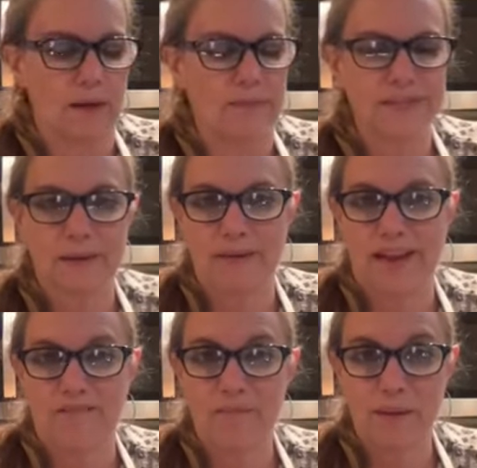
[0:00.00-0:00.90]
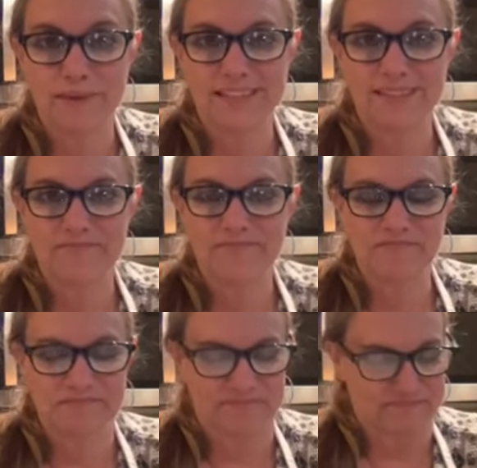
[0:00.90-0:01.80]
This time they have pumpkin,
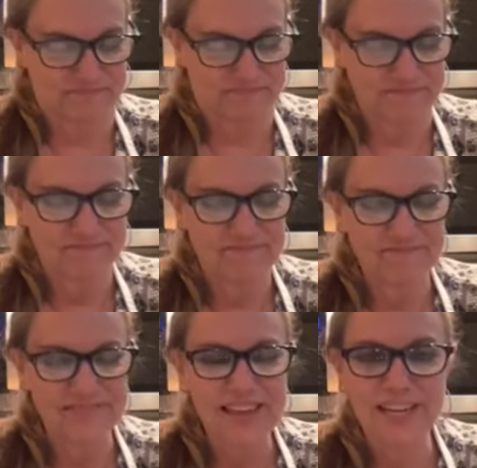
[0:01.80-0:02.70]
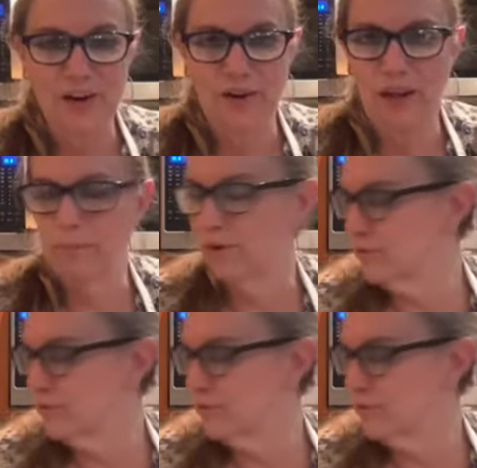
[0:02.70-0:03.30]
you know, and a couple other